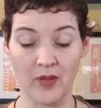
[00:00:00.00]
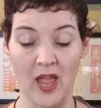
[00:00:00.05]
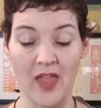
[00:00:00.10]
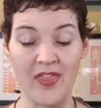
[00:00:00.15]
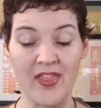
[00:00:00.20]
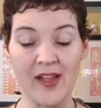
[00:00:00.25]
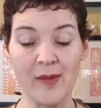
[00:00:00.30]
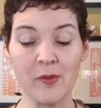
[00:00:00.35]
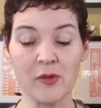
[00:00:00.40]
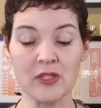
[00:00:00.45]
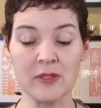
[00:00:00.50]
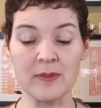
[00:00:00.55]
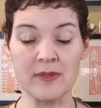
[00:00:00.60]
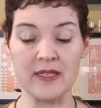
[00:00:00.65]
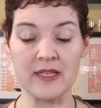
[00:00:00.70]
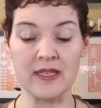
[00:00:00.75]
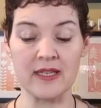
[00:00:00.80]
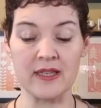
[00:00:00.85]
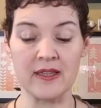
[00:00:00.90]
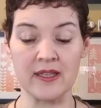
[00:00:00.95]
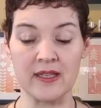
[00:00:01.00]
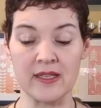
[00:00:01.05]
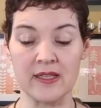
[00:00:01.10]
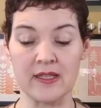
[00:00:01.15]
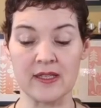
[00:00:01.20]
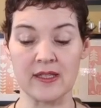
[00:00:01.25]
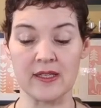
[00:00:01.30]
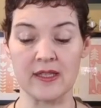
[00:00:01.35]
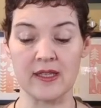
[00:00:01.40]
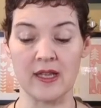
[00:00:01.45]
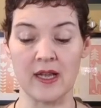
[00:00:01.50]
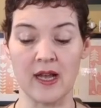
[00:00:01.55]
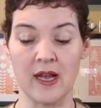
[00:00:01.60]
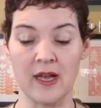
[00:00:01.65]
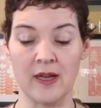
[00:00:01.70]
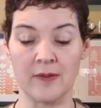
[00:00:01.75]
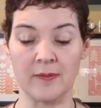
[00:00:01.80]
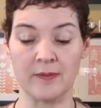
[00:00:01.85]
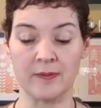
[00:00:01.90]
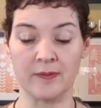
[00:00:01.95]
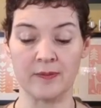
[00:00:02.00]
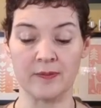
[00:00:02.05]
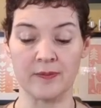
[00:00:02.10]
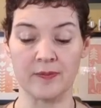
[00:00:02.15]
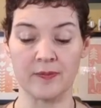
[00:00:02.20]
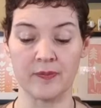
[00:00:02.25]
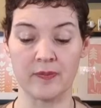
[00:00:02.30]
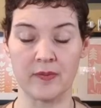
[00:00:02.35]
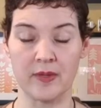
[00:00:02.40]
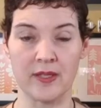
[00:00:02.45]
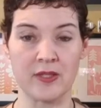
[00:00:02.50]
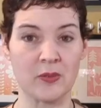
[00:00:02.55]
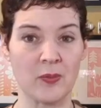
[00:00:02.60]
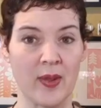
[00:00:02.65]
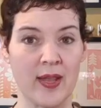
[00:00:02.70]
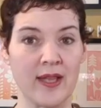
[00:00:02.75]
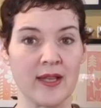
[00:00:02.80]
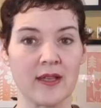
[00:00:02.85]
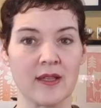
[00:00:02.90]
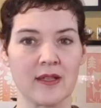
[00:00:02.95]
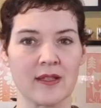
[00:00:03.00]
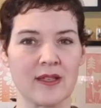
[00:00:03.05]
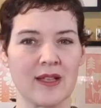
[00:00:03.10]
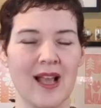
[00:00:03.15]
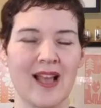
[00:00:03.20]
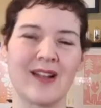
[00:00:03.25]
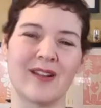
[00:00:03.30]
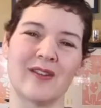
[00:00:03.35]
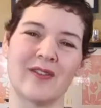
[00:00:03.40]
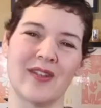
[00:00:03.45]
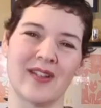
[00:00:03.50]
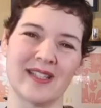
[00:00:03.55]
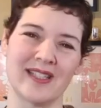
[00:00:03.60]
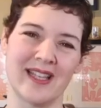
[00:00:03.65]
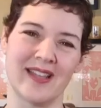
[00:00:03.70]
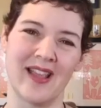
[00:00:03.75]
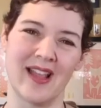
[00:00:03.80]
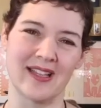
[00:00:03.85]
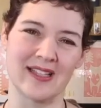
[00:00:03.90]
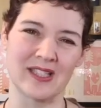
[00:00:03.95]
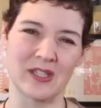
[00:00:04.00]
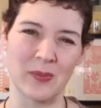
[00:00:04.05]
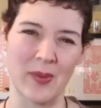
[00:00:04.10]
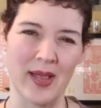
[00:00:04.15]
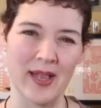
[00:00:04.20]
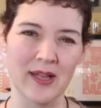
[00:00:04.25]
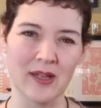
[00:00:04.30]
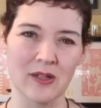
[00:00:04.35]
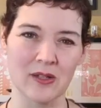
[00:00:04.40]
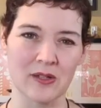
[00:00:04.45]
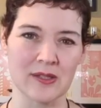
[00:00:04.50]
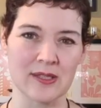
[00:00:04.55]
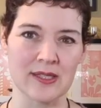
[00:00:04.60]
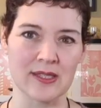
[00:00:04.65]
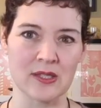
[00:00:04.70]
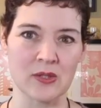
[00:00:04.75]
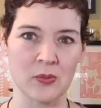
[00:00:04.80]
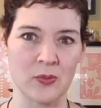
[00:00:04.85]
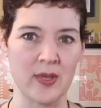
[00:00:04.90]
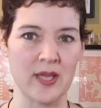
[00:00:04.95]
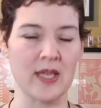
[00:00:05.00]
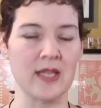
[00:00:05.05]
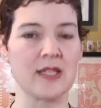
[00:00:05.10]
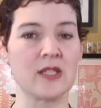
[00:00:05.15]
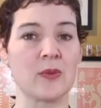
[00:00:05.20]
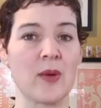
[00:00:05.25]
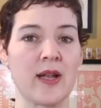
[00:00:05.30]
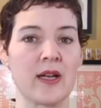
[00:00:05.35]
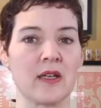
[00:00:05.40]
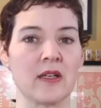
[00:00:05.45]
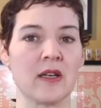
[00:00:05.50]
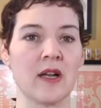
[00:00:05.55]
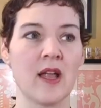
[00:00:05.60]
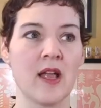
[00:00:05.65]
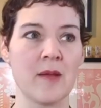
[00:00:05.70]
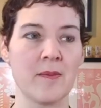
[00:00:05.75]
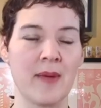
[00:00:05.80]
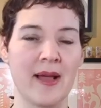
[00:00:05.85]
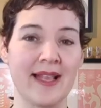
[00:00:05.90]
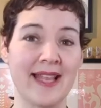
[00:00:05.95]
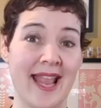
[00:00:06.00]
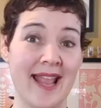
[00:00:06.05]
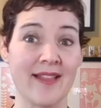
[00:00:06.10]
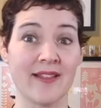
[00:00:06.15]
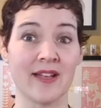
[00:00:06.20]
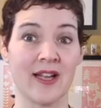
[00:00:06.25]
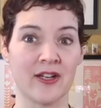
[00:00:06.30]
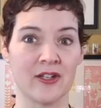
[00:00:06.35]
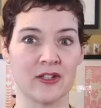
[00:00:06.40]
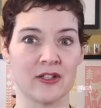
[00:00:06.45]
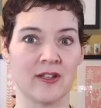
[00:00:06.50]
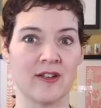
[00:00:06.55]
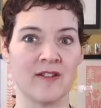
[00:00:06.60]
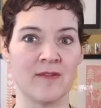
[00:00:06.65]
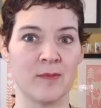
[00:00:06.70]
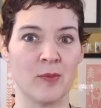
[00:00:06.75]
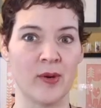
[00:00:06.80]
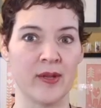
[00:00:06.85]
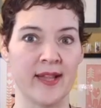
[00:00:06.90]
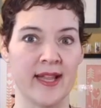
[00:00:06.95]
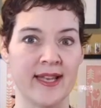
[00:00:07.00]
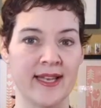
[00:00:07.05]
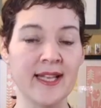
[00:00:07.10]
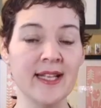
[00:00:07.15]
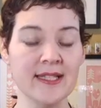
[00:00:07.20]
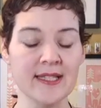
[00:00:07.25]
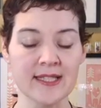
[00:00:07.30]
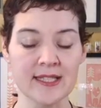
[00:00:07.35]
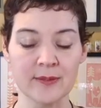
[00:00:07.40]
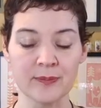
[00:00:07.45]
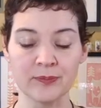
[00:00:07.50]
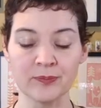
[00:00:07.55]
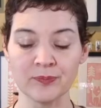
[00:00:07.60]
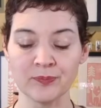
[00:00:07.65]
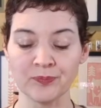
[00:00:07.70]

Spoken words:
I think I'm going to be knitting the Zweig, I don't know if I say that, Zweig or Zweig sweater by Caitlin Hunter of Boyland Knits.